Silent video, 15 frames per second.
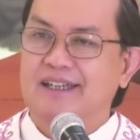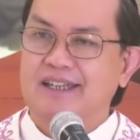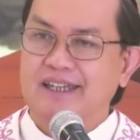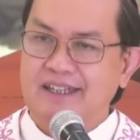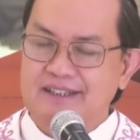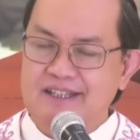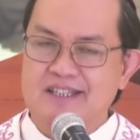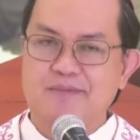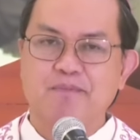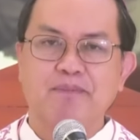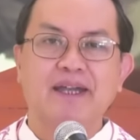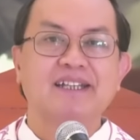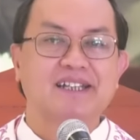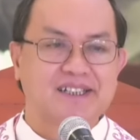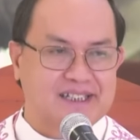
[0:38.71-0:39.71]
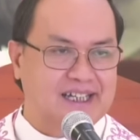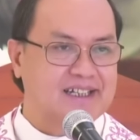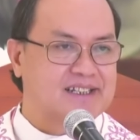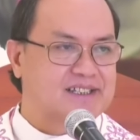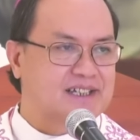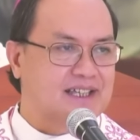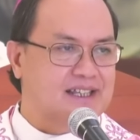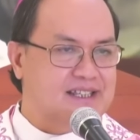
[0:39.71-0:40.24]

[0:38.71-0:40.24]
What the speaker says: in this penitential